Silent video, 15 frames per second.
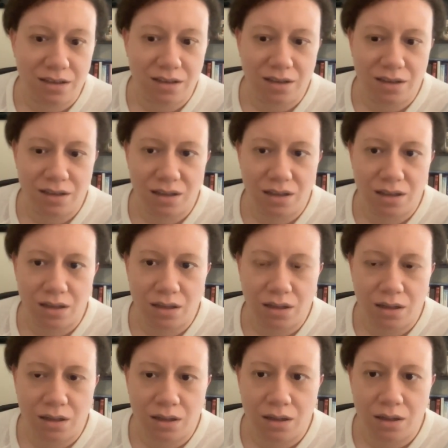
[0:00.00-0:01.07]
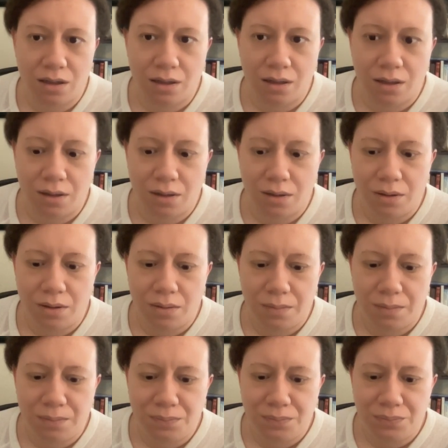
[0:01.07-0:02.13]

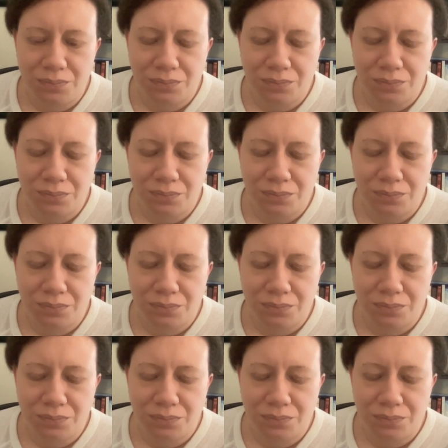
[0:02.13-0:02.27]
Nobody speaks.